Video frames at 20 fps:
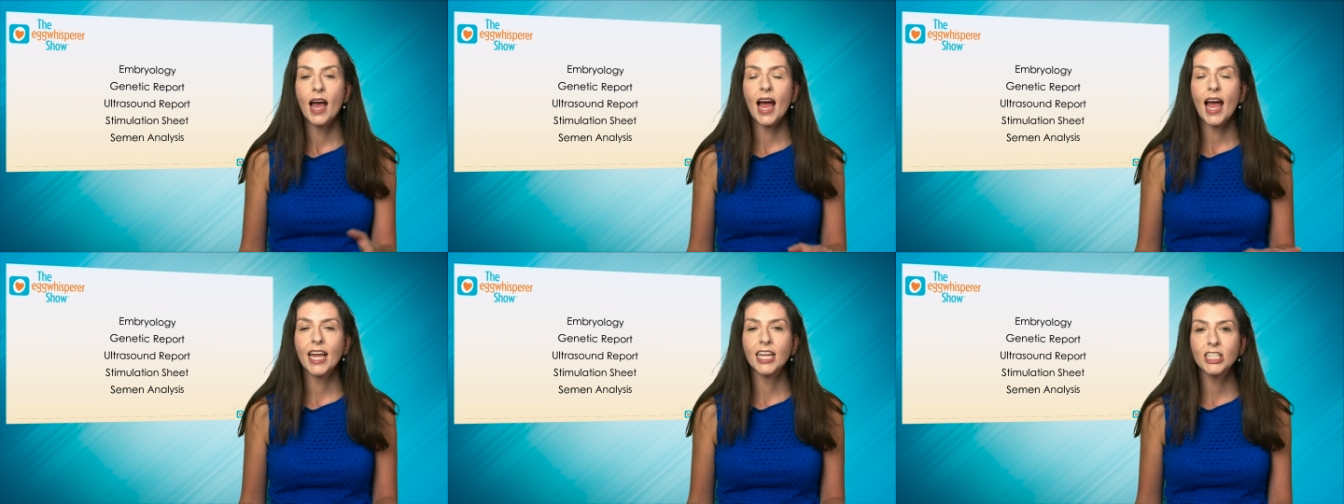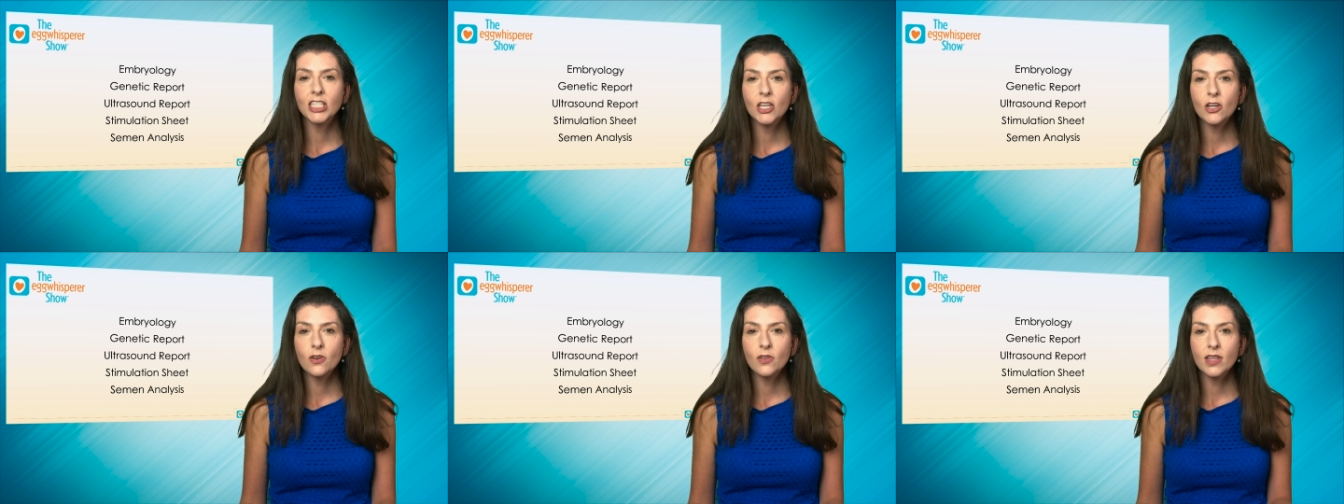I
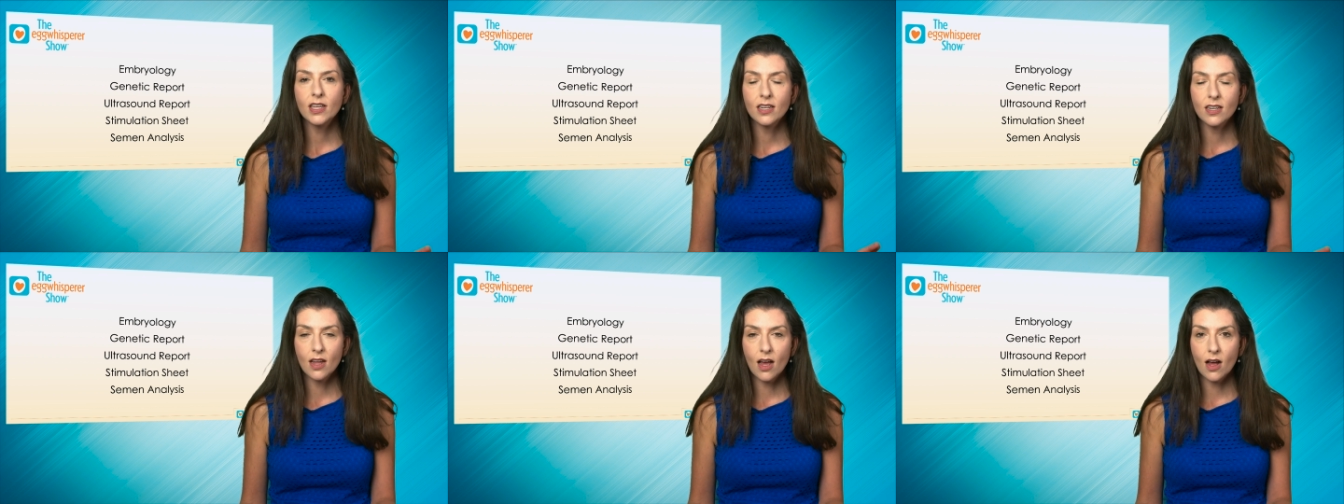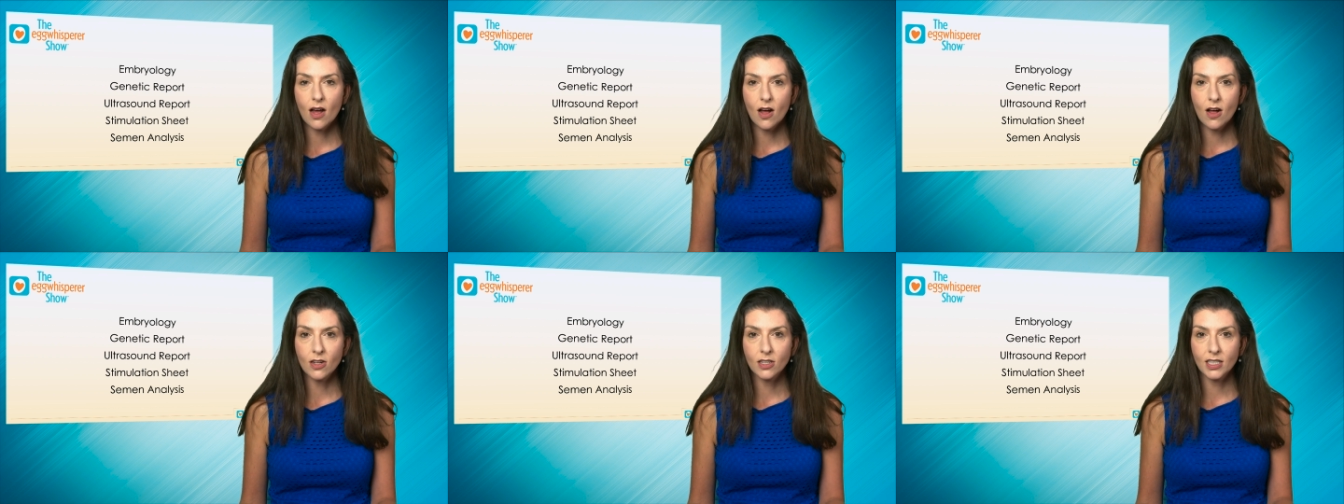know that
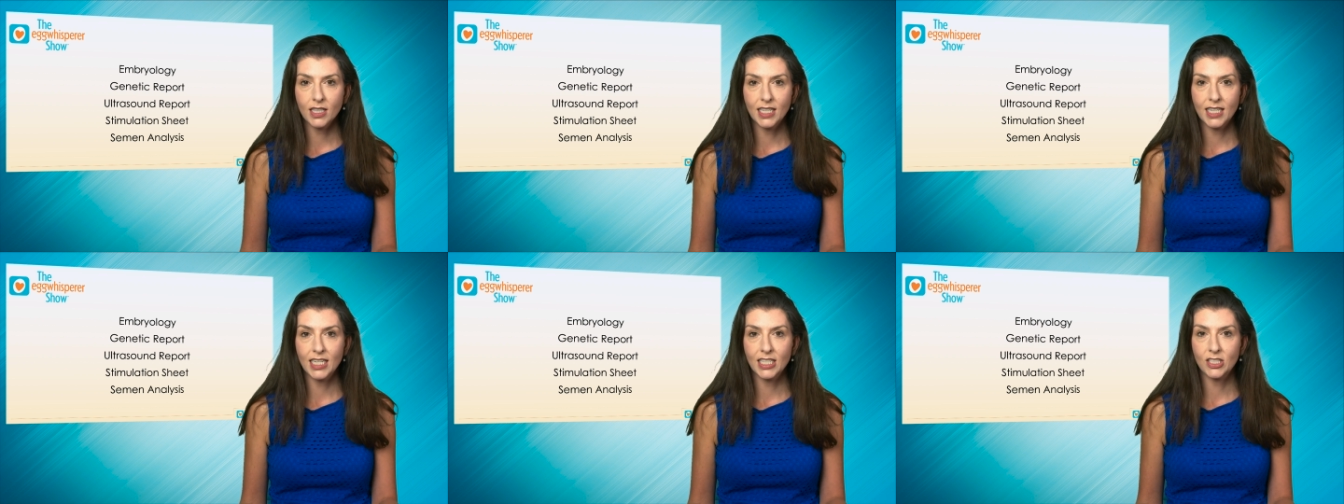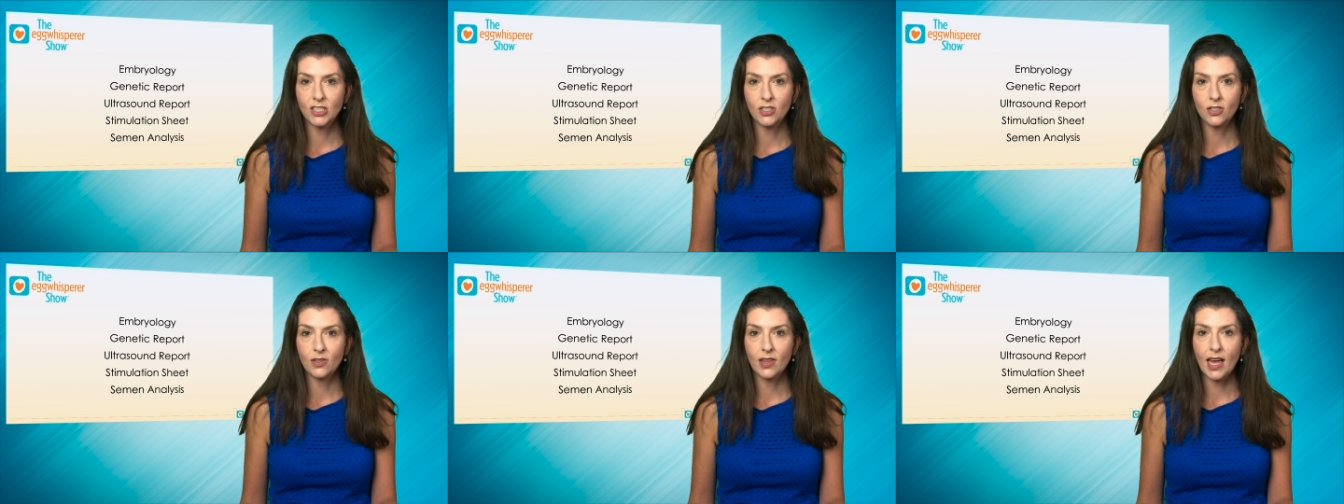not all
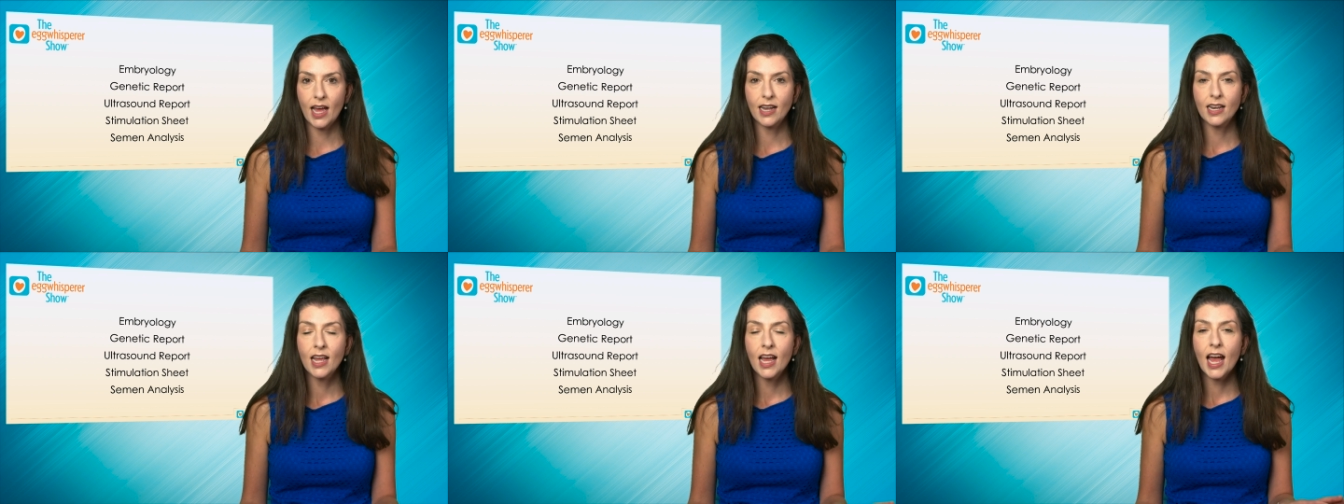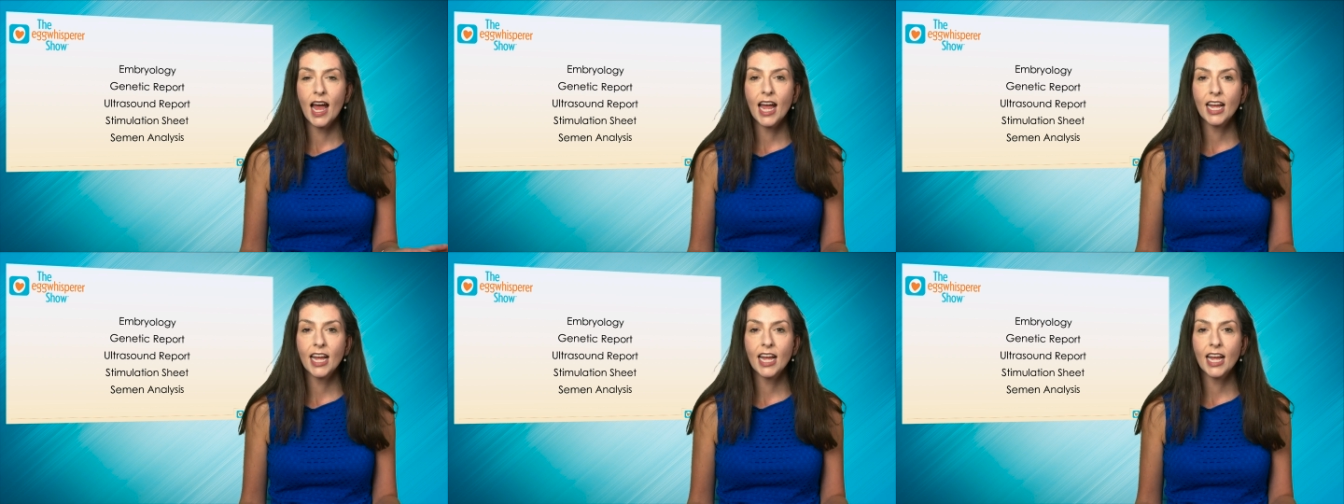clinics do that.